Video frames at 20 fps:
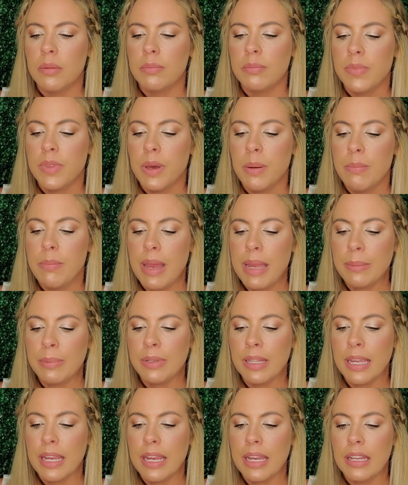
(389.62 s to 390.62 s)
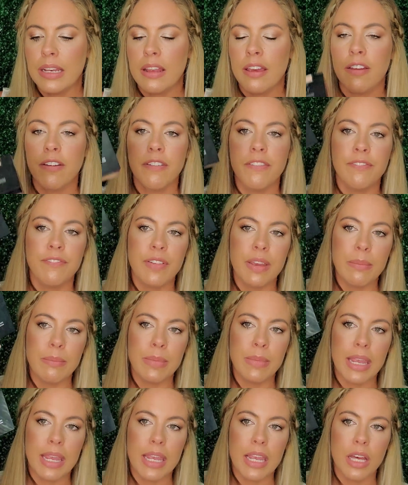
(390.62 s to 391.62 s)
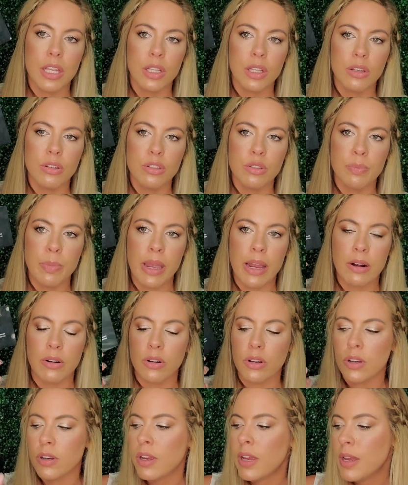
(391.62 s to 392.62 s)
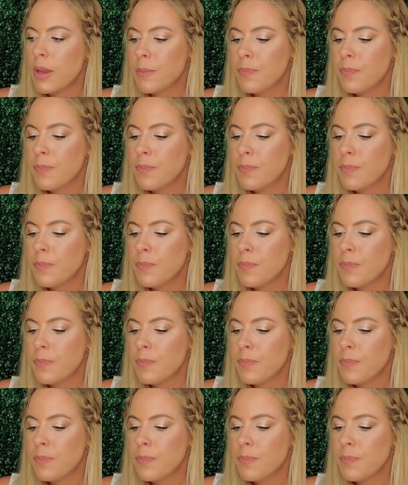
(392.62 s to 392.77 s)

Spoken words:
the Maybelline Fit Me loose powder.